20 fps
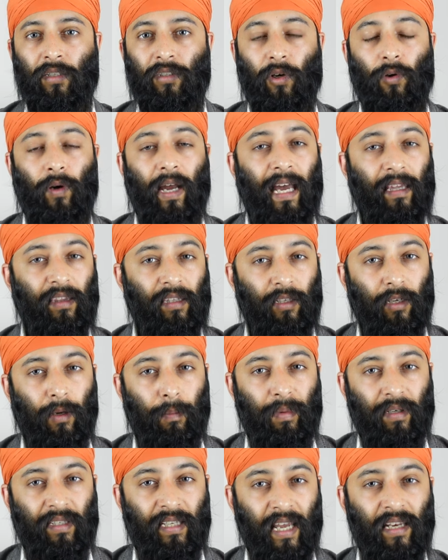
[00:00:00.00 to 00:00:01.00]
So at the
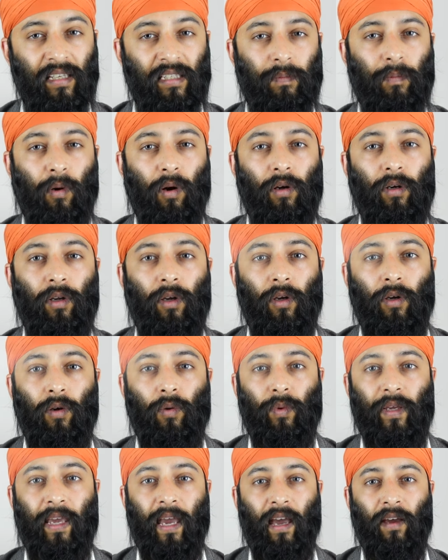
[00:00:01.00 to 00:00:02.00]
number 10 spot,
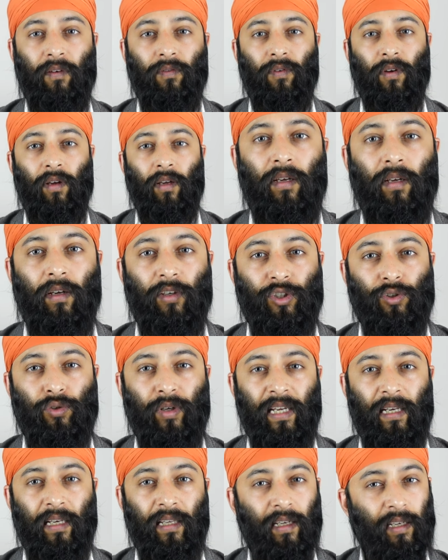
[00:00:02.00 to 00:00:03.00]
we have
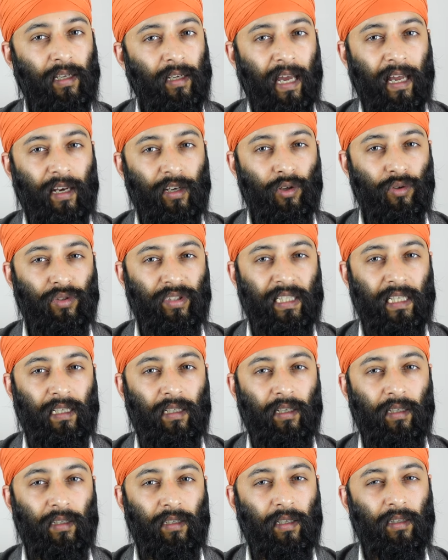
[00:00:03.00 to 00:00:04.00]
Australia and New
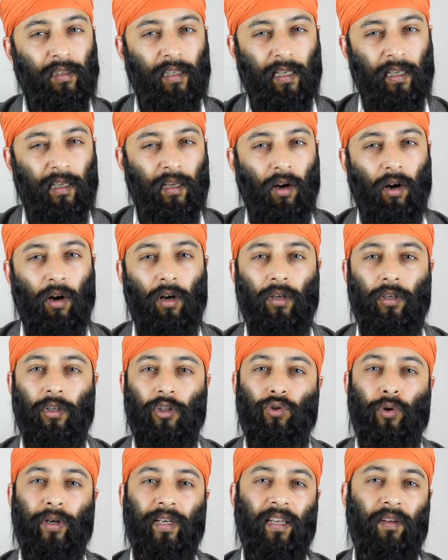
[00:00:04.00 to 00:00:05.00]
Zealand. They are
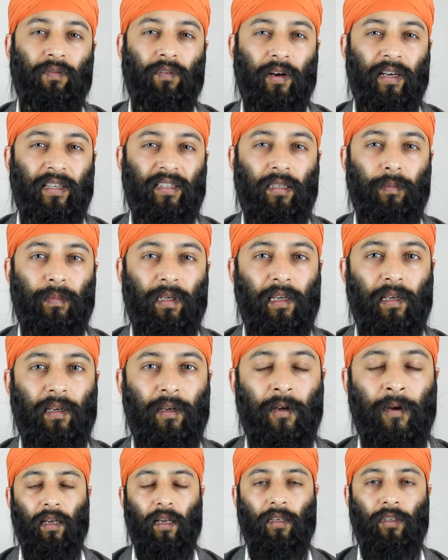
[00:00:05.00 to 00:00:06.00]
jointly very similar,
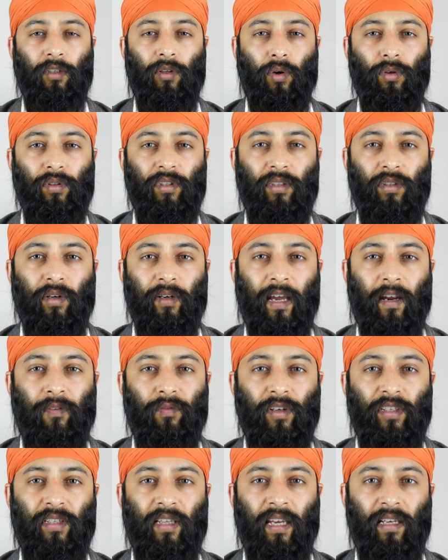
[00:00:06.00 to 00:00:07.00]
and doctors on
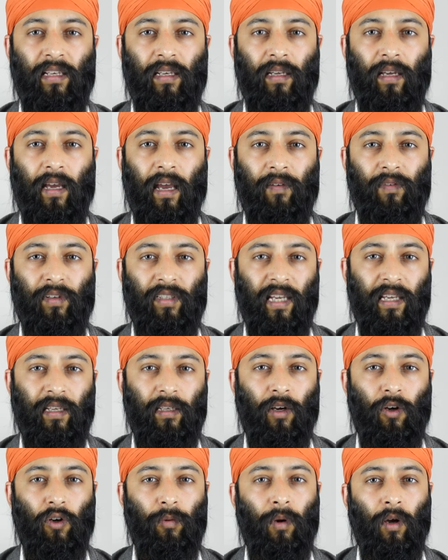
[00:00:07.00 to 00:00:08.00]
average there have a take
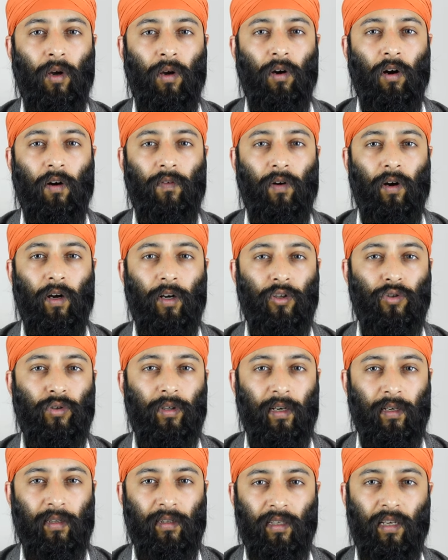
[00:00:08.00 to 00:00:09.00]
home of
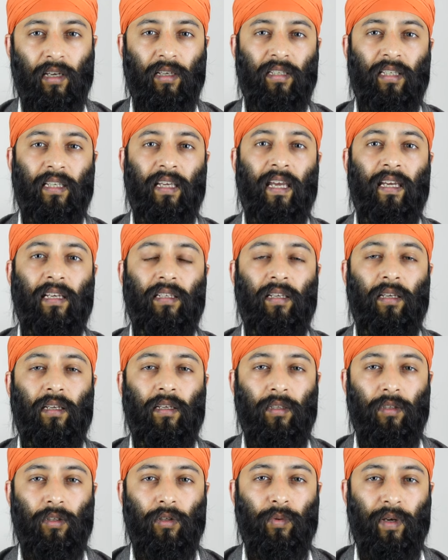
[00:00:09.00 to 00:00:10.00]
138
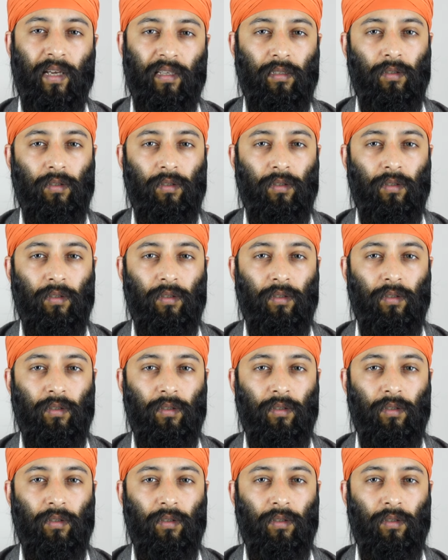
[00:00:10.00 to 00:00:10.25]
US